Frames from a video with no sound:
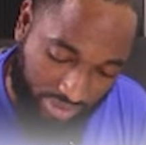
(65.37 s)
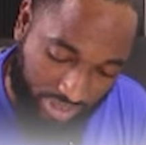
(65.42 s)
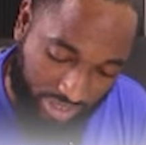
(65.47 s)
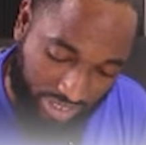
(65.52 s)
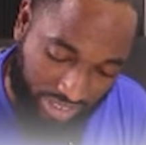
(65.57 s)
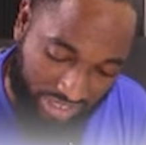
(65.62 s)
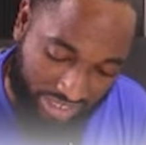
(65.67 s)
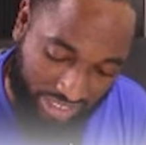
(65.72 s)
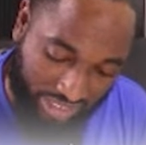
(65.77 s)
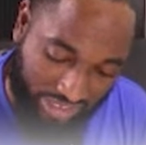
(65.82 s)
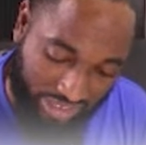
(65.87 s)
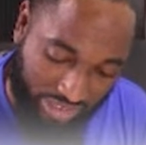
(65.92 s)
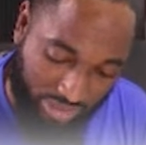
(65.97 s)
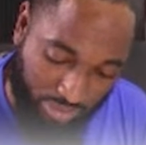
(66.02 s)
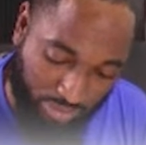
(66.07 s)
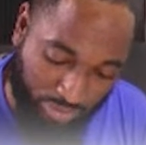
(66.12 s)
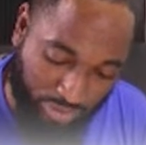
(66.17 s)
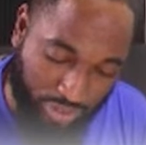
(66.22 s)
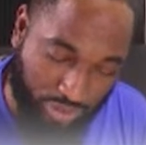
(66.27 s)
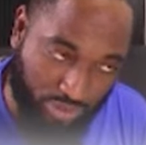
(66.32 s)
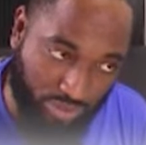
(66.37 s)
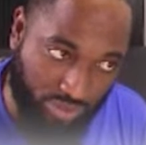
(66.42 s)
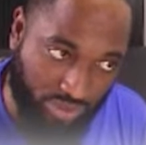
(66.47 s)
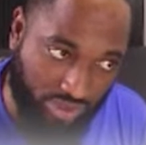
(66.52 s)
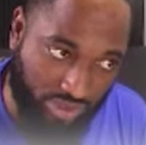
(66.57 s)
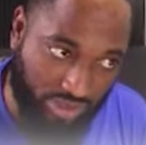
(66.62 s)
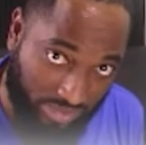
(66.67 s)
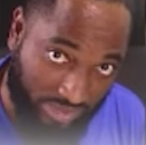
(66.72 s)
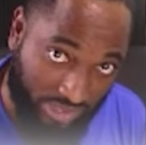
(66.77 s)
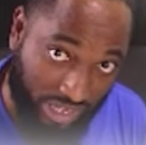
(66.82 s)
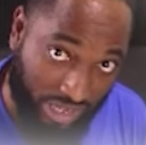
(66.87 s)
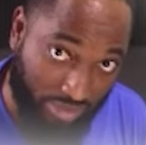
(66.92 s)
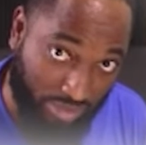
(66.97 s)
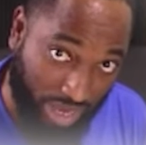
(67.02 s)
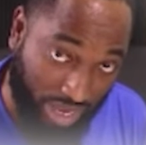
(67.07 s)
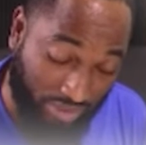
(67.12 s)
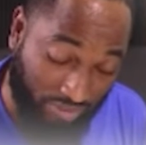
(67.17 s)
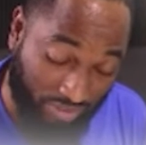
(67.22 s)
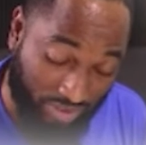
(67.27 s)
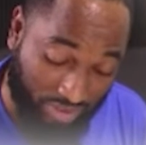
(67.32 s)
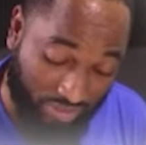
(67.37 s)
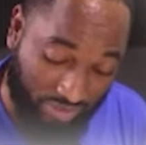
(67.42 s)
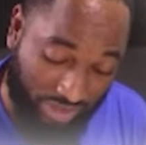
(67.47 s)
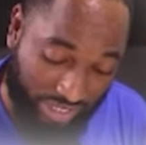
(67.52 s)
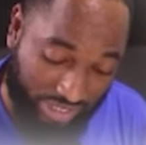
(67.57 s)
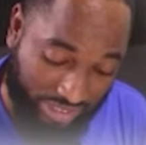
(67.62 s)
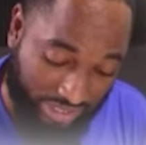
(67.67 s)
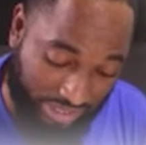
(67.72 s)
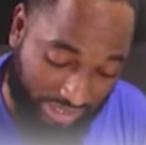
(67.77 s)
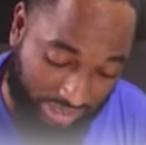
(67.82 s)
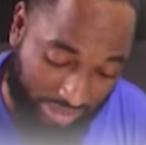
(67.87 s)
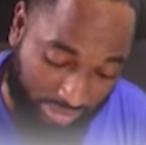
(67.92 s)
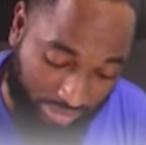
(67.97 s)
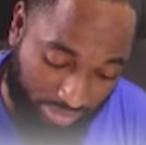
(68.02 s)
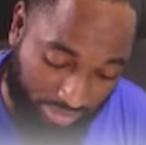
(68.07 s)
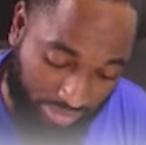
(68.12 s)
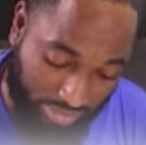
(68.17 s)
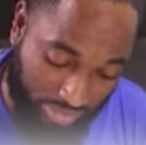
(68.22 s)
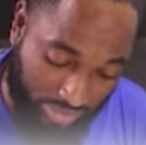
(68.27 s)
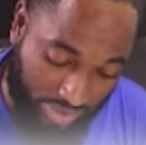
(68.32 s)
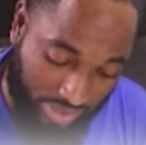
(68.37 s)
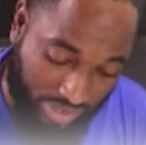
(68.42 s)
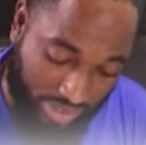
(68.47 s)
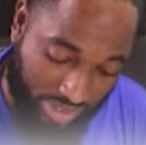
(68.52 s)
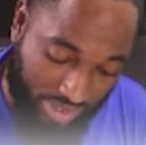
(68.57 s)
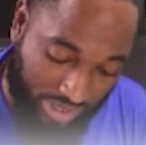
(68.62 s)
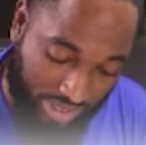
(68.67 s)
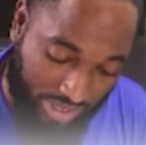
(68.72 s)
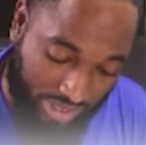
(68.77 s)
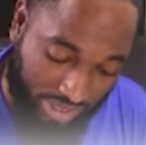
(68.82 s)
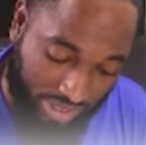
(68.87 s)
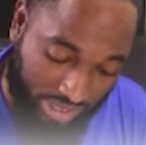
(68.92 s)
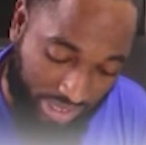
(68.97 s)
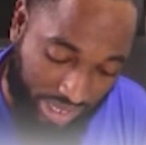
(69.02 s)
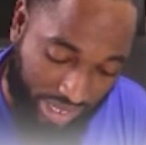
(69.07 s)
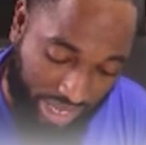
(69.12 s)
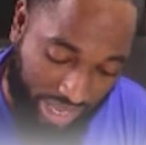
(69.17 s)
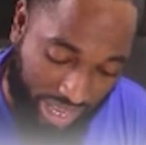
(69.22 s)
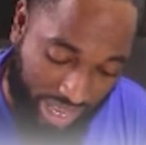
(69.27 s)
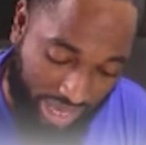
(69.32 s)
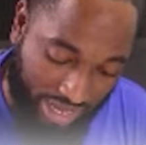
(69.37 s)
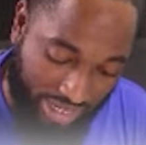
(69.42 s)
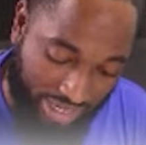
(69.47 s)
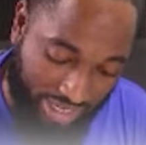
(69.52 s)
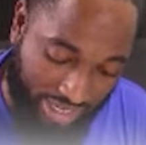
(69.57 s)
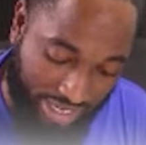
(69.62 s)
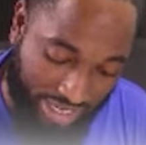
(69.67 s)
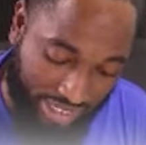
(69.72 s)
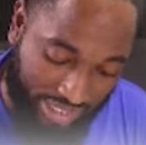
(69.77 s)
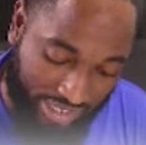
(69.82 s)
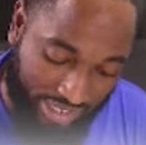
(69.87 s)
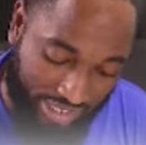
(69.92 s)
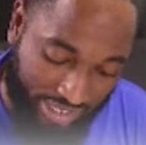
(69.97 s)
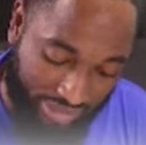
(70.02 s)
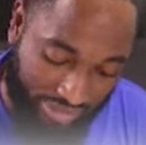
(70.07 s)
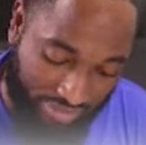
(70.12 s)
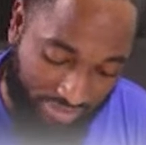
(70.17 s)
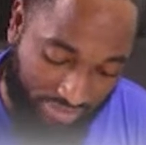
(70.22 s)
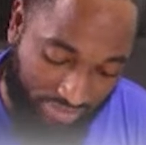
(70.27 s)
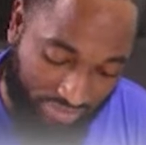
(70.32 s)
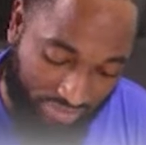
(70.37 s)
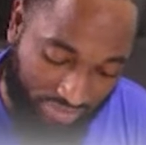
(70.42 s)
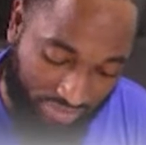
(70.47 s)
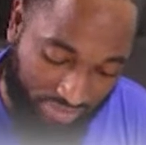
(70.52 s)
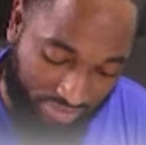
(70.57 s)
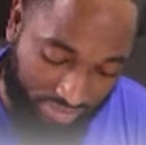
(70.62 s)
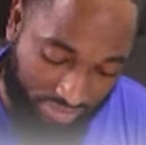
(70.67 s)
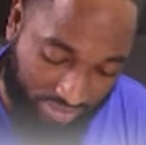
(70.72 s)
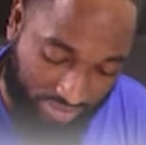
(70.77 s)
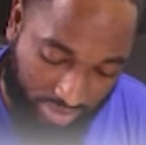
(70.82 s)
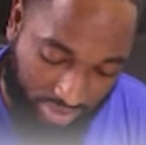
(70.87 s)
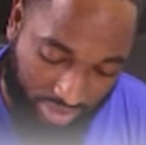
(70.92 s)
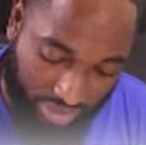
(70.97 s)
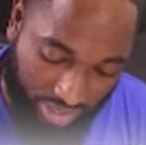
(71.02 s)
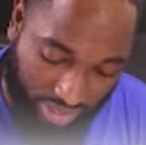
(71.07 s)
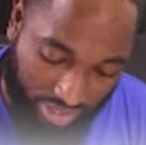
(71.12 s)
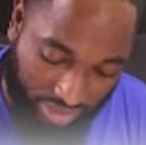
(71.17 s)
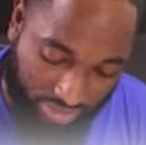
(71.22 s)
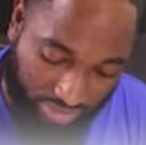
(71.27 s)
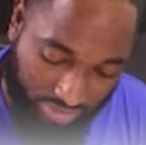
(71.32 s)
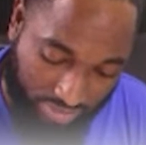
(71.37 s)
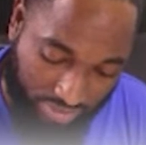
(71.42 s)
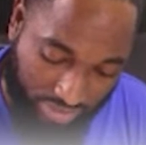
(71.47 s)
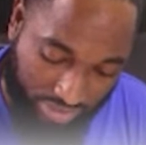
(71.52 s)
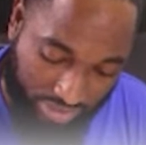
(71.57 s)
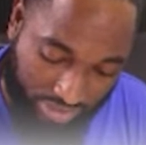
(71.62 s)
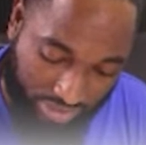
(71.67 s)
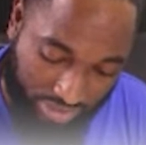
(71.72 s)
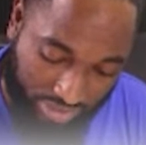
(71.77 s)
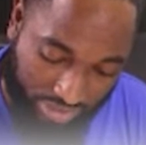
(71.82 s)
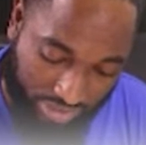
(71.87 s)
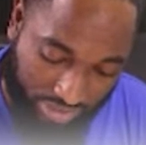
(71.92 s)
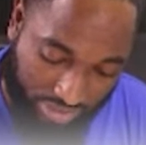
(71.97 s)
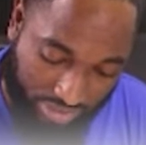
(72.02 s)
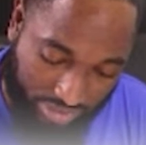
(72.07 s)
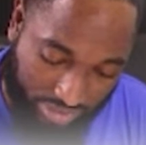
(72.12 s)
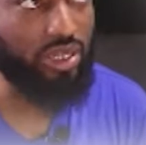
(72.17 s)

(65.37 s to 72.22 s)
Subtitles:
and there's a term we use, stand by for the fancy term, additive inverse.